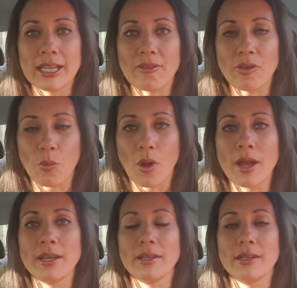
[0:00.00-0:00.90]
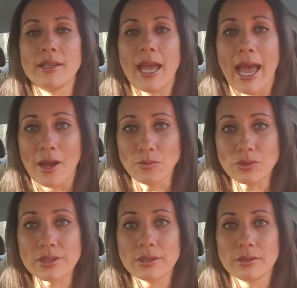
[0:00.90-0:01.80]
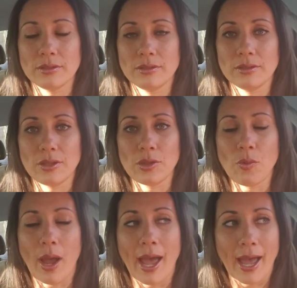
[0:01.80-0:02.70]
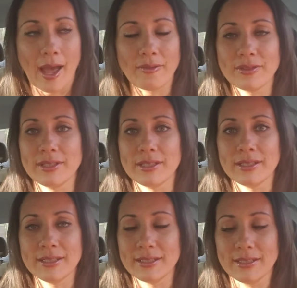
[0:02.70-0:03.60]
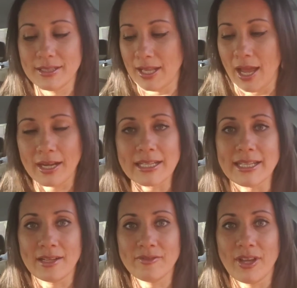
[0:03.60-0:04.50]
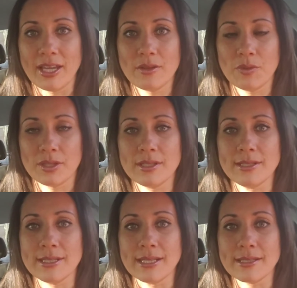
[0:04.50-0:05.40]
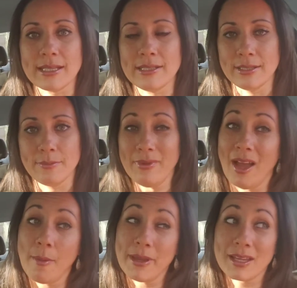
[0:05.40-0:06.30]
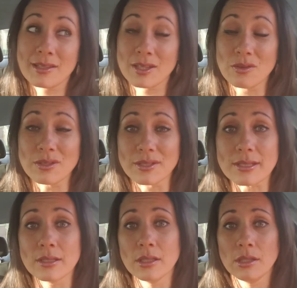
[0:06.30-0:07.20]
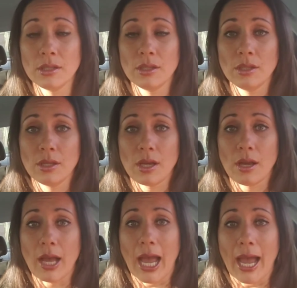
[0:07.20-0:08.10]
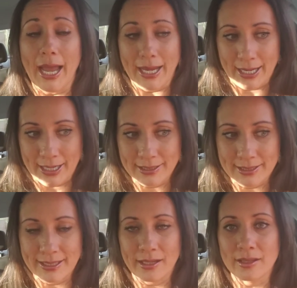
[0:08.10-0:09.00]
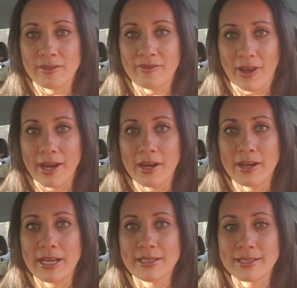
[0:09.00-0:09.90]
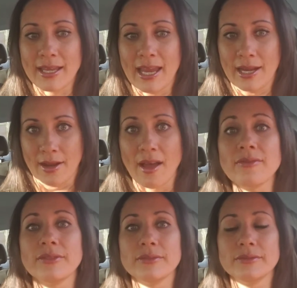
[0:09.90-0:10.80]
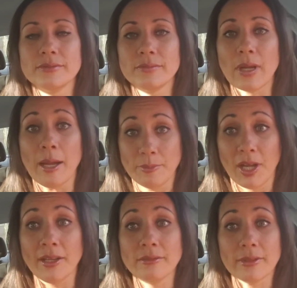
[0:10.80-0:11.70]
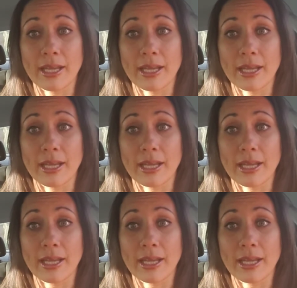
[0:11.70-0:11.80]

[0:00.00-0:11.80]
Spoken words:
If you want out, you have to not identify with the disease and not make excuses. I had to stand in the fire and say enough. I'm done,